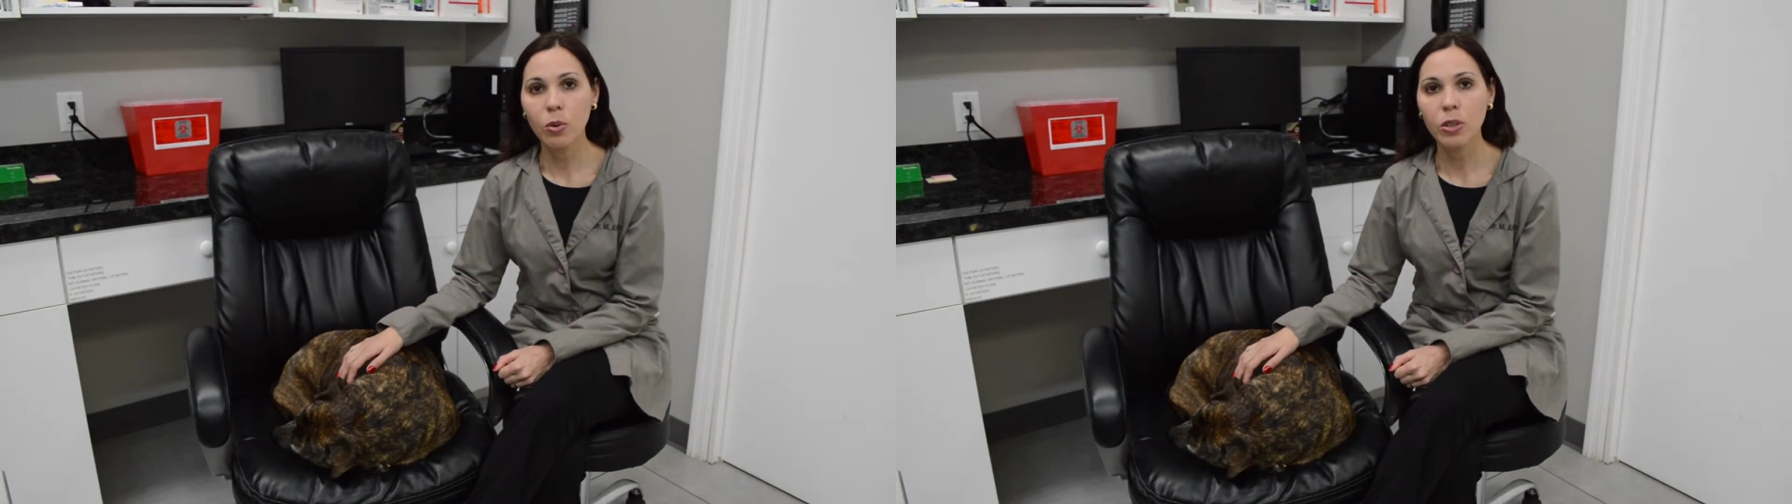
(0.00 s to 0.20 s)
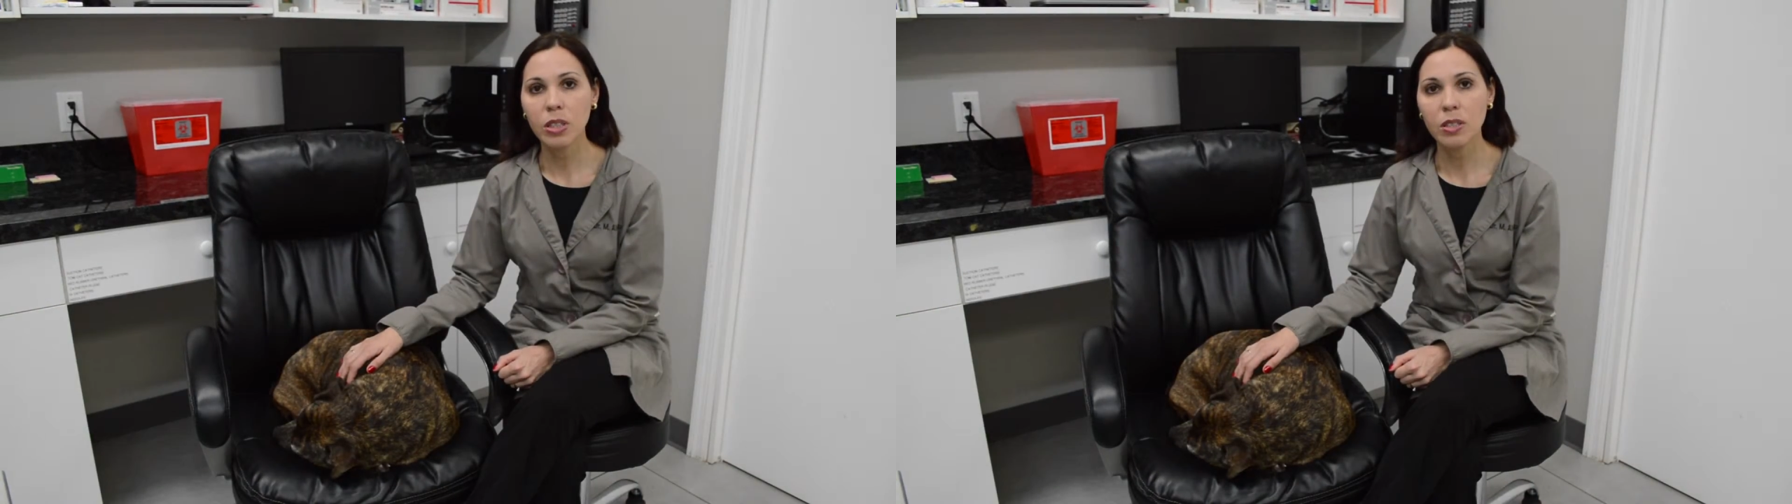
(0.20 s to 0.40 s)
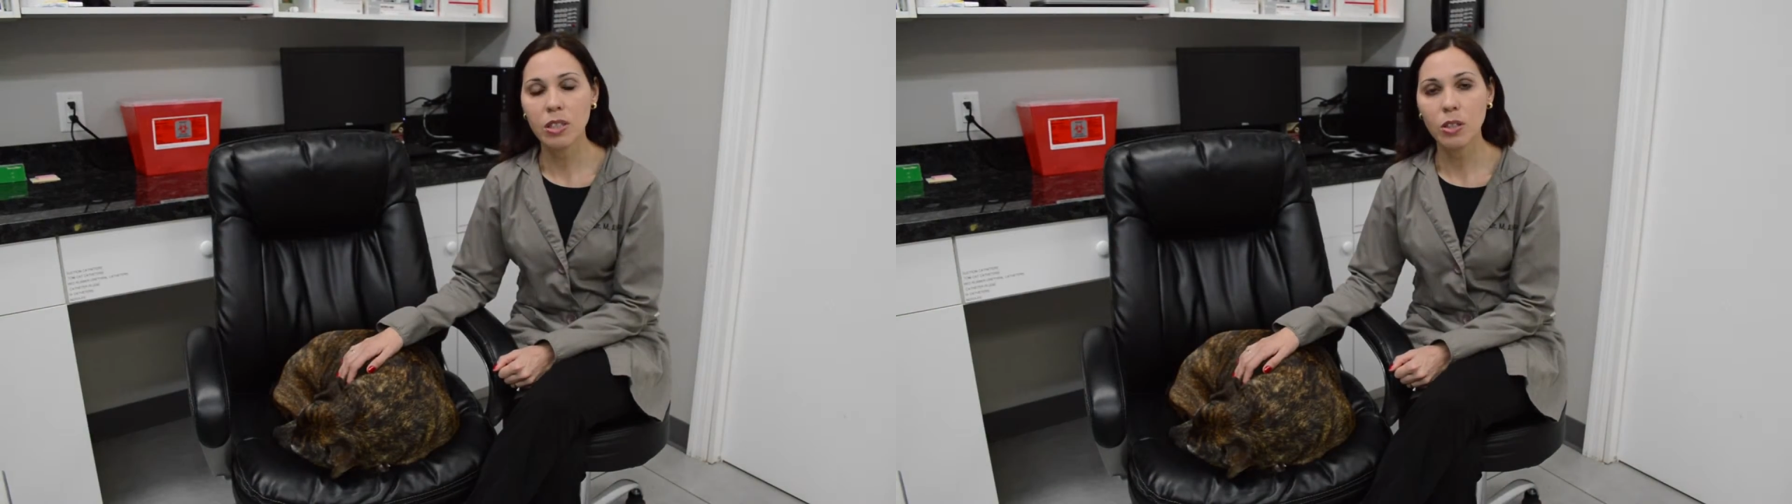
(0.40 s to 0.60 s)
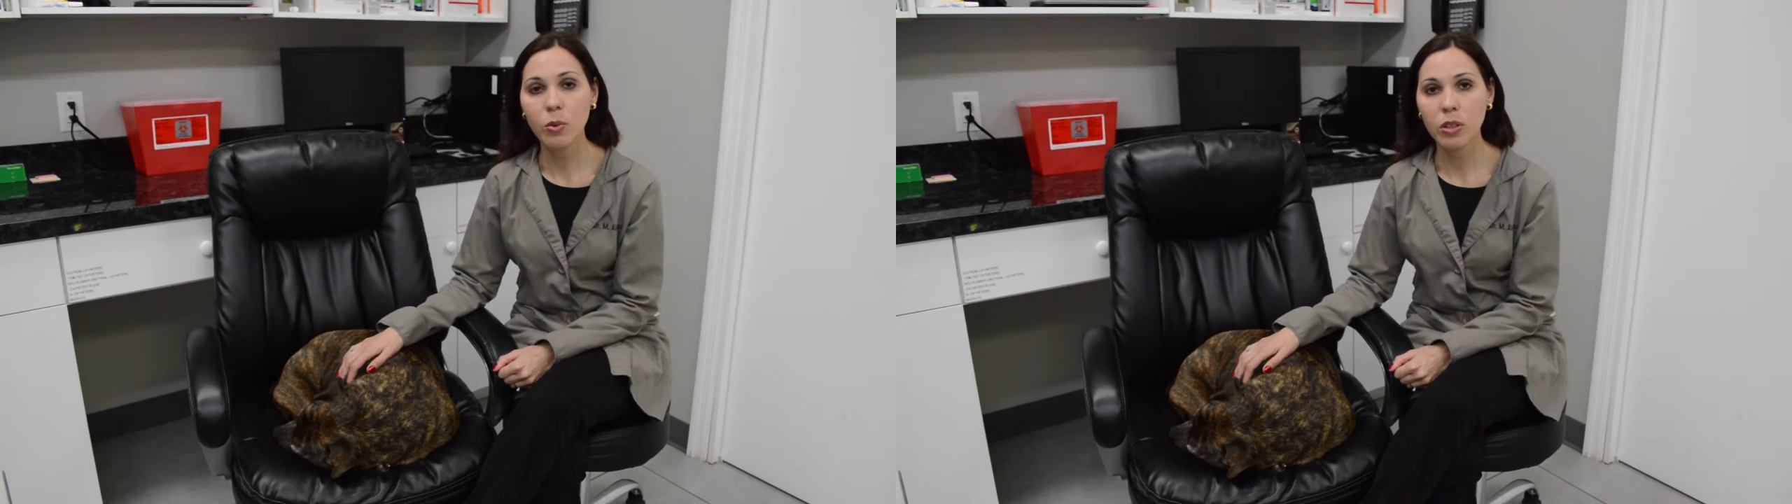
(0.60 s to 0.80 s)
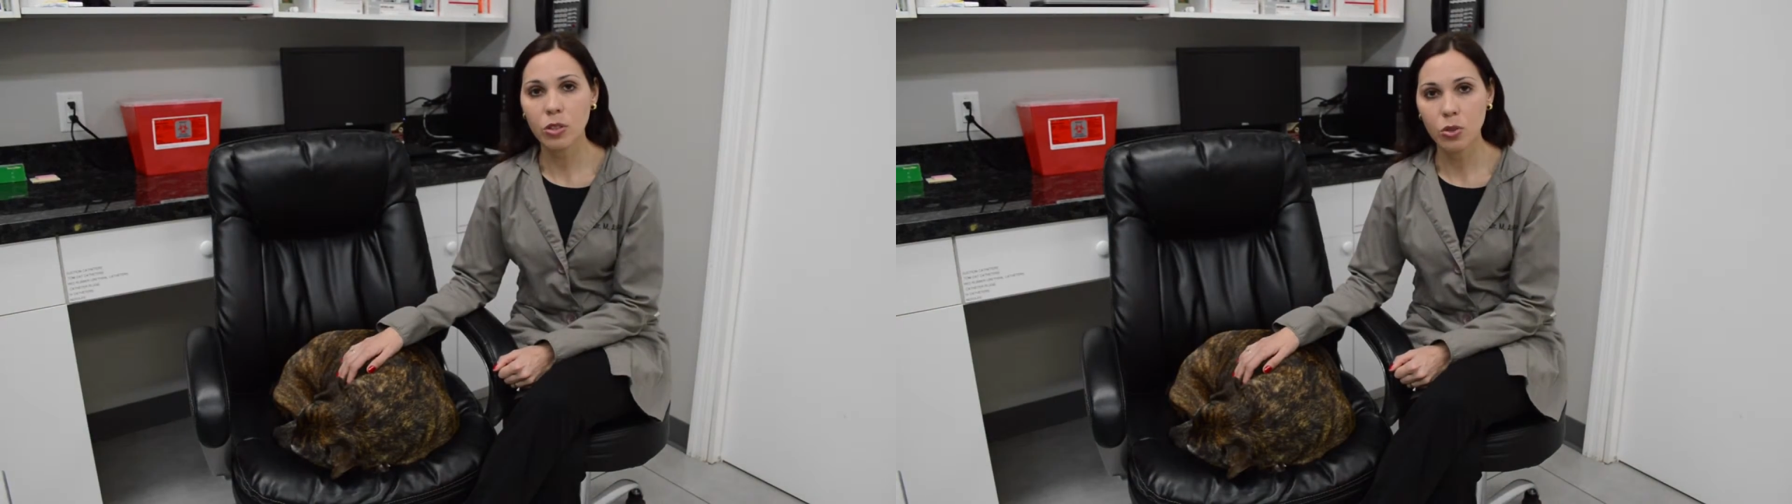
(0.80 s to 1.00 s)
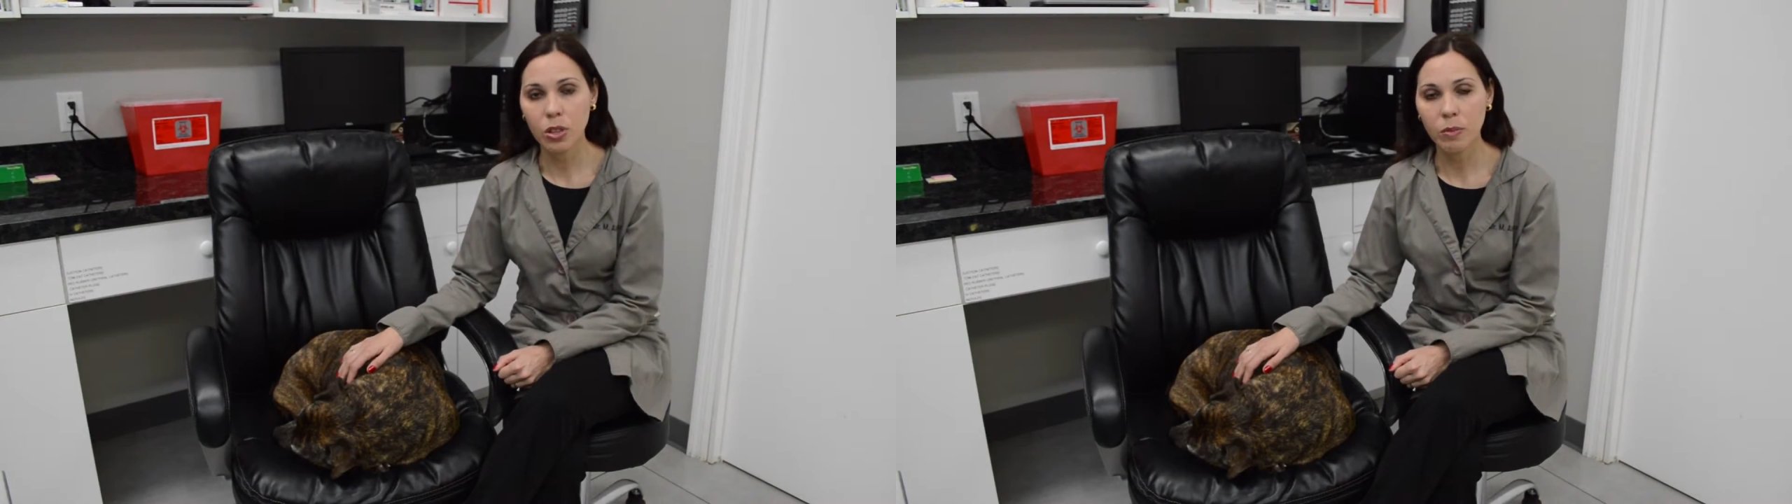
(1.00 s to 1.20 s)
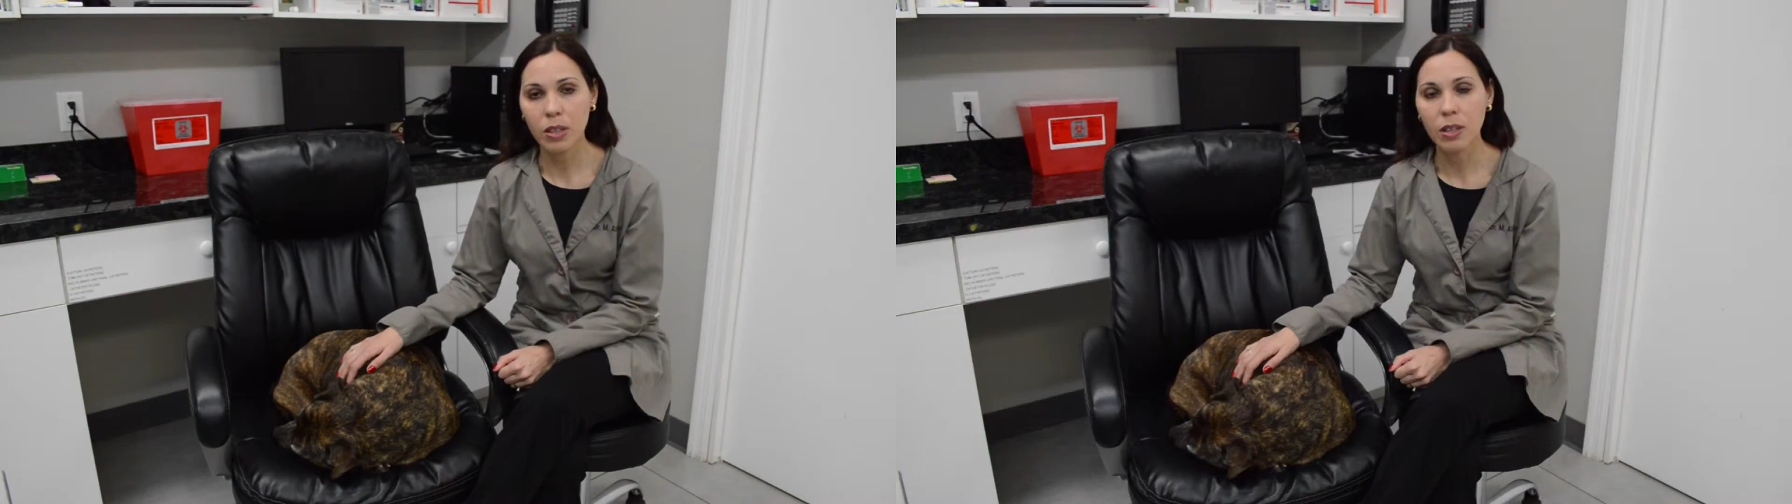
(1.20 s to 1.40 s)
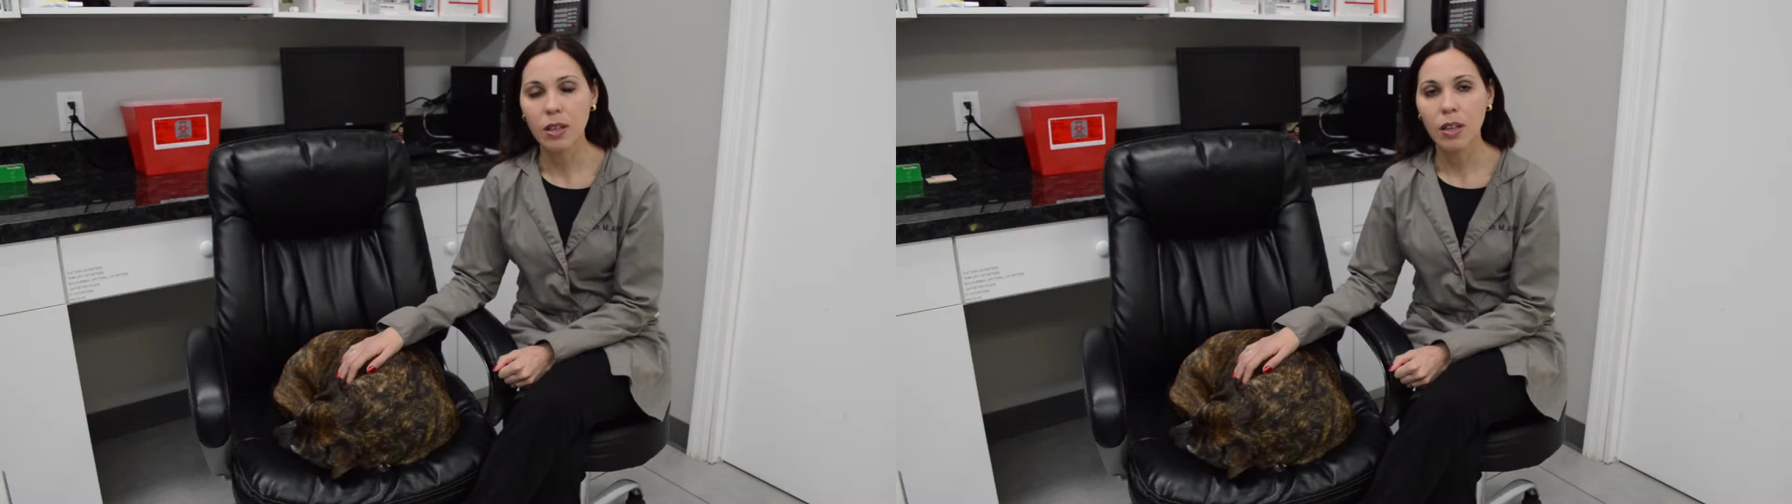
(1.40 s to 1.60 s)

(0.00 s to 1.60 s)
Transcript: who will continue with the treatment.